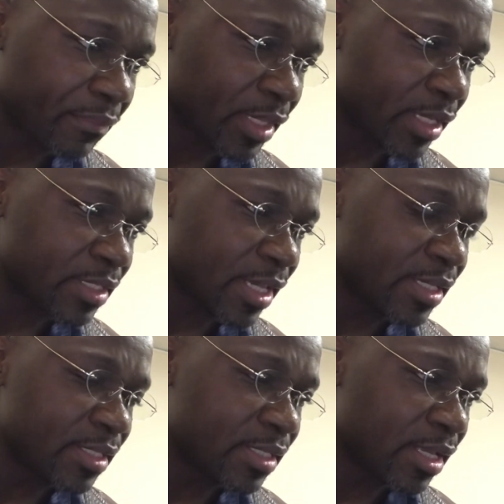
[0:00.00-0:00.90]
It
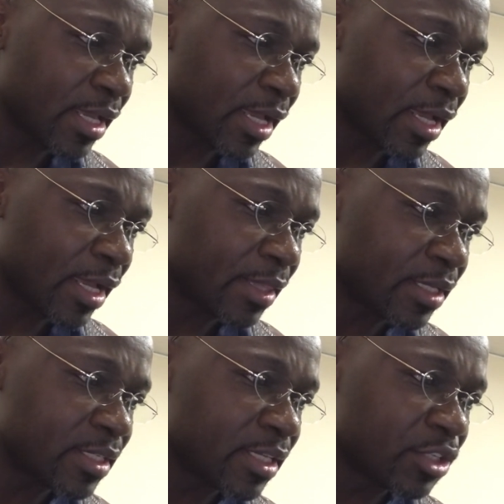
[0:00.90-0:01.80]
says the
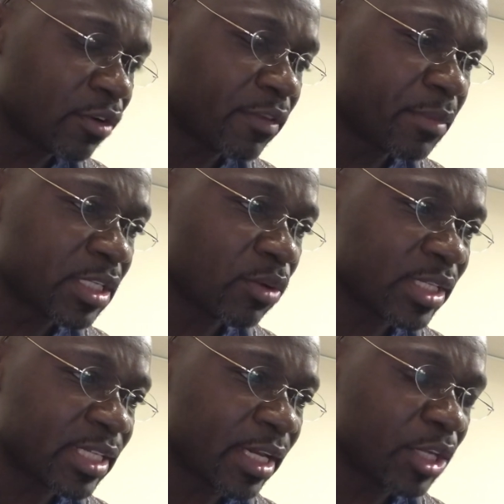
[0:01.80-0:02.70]
decision of the minister was
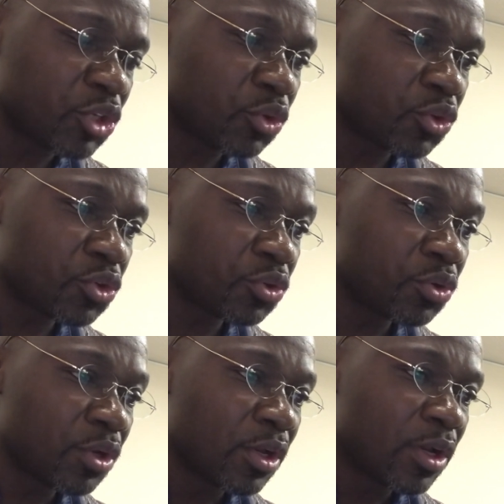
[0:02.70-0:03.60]
taken due to,
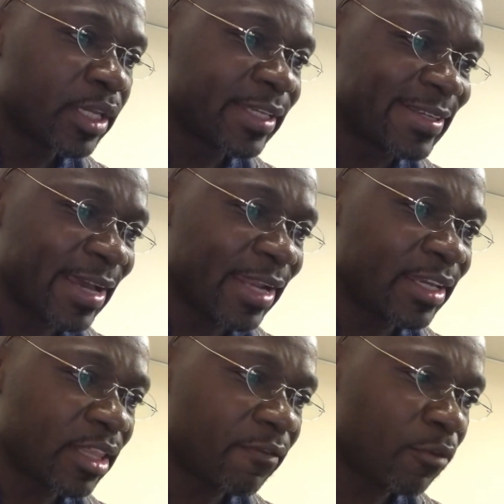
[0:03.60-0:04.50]
inter alia,
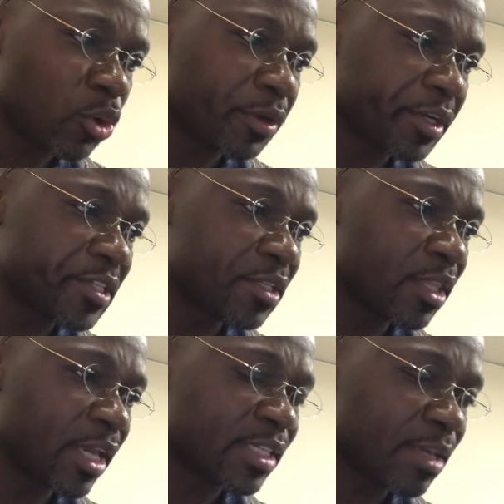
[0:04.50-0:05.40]
the following reason: the
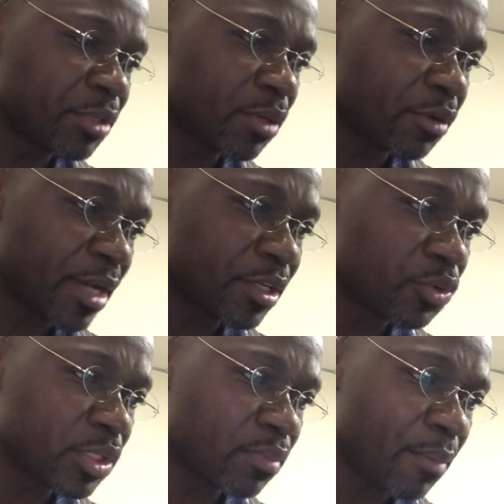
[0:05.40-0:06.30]
exemption granted to
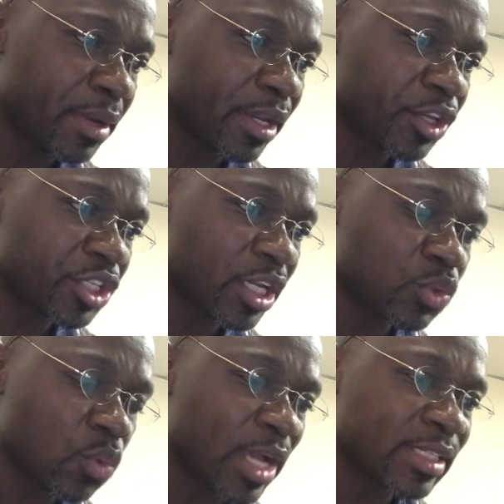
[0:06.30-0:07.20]
the Zimbabwean nationals
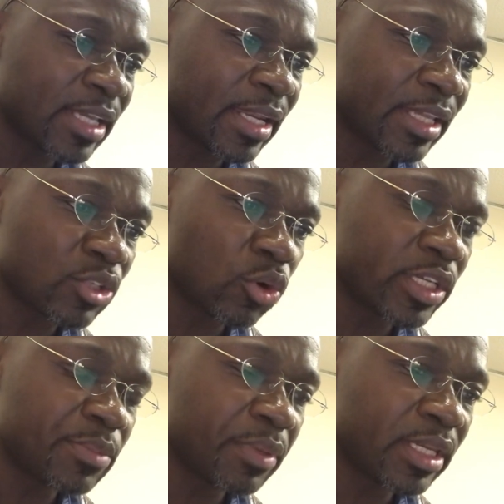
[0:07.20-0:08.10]
was and has
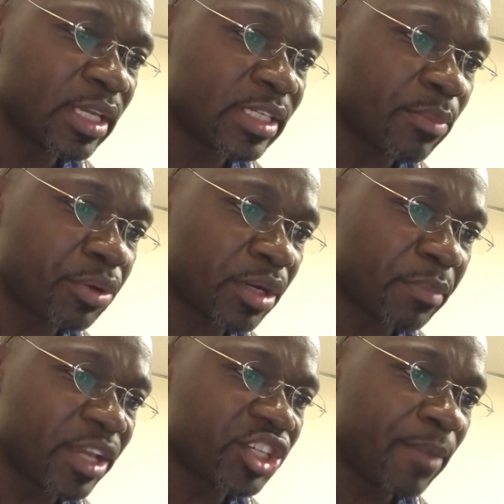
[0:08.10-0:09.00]
always been a temporary
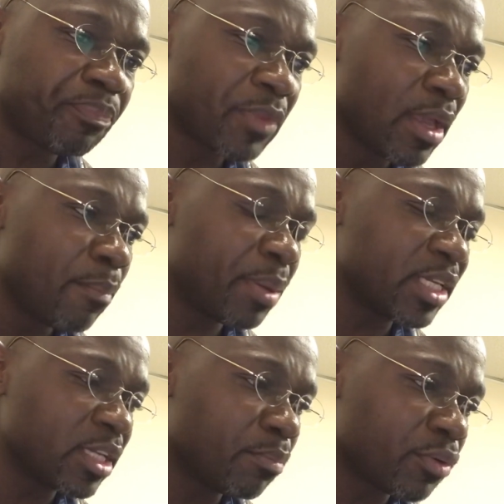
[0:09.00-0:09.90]
measure
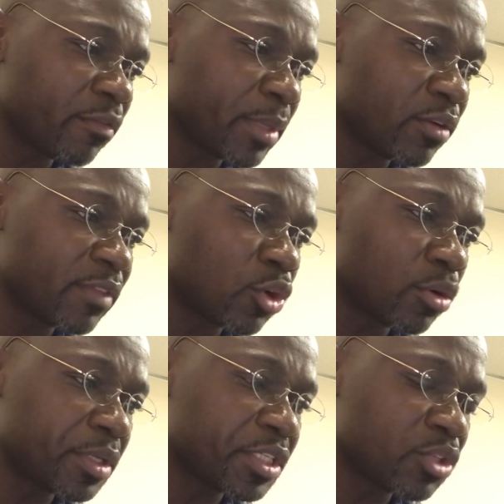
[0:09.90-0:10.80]
pending improvement of the
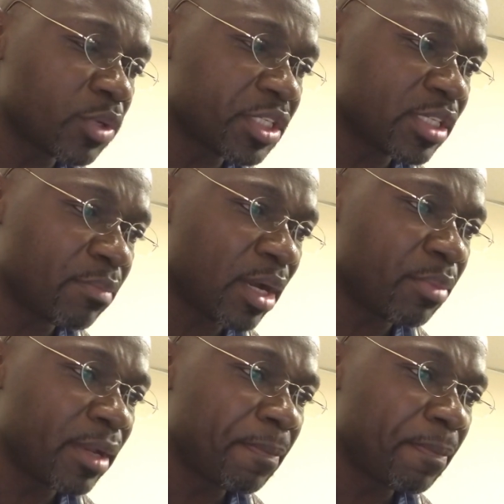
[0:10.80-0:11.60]
economic situation in Zimbabwe.